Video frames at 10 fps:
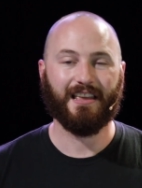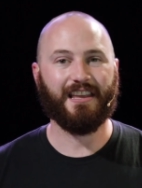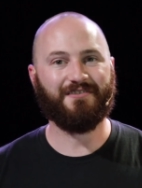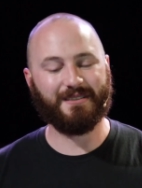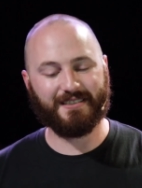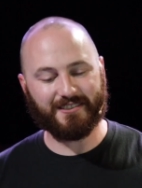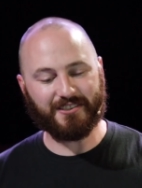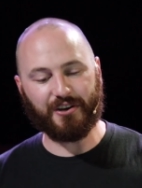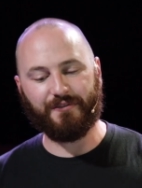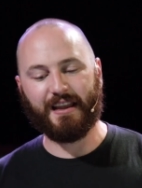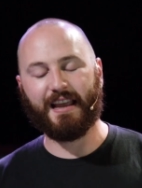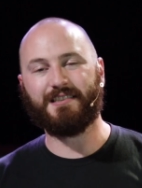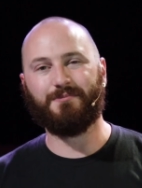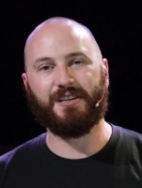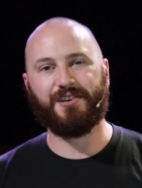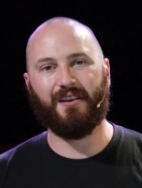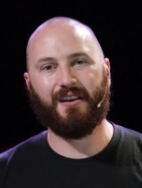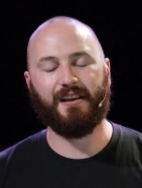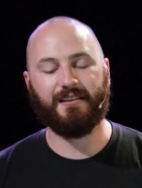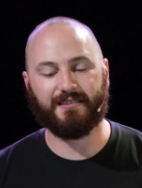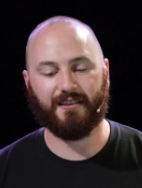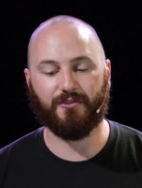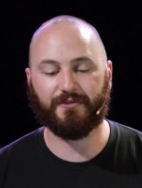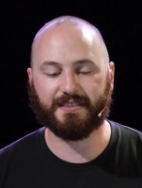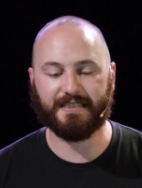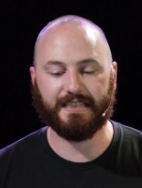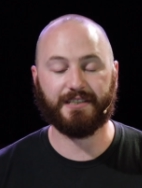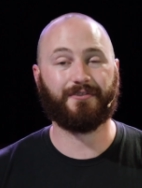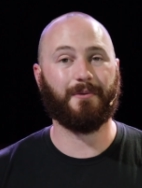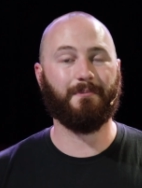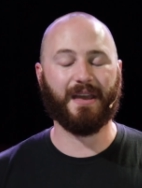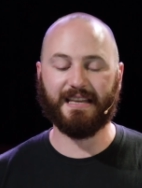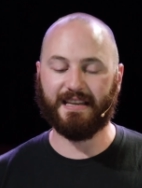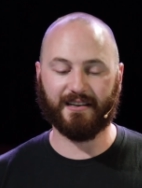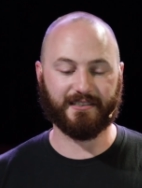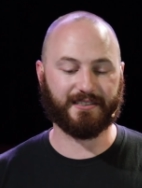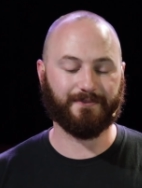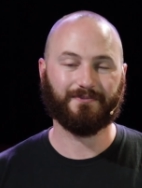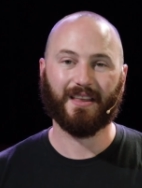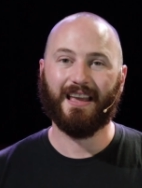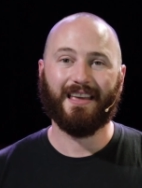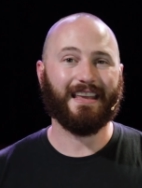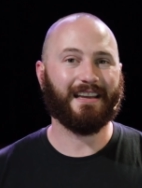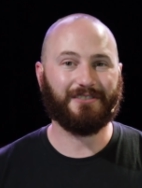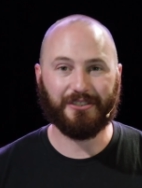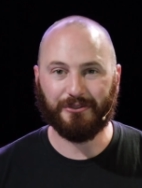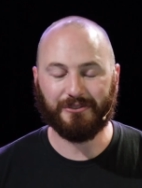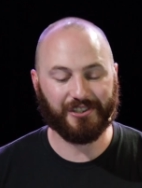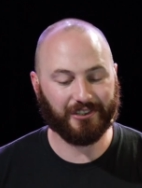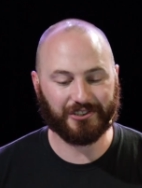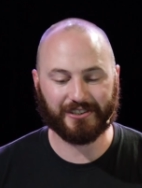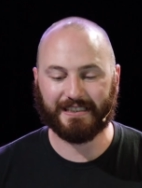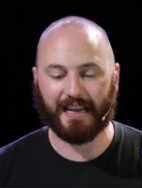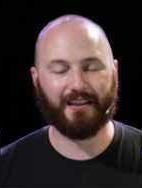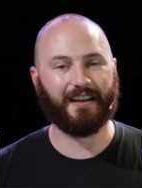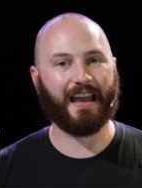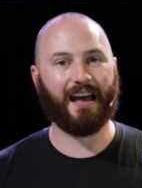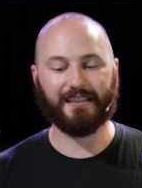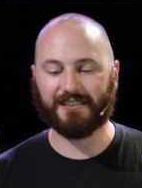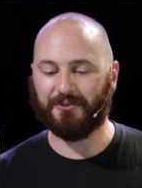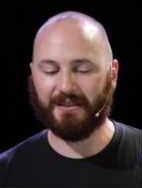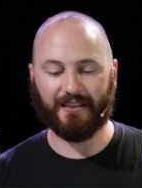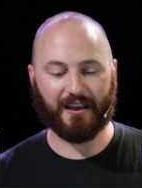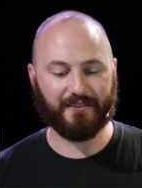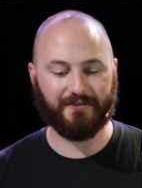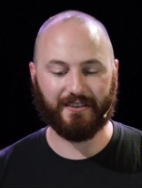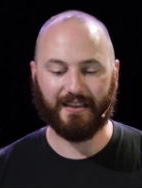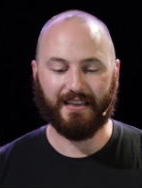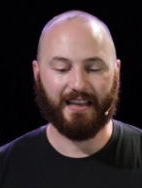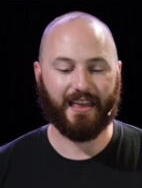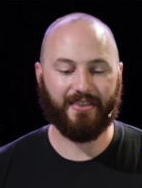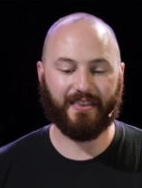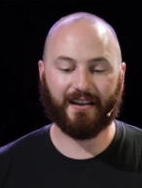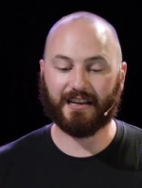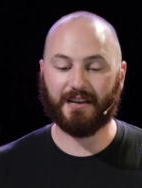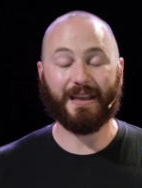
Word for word: they've been serving as missionaries overseas for many years. They have two children, Taylor and Alex, who we love, and they're going to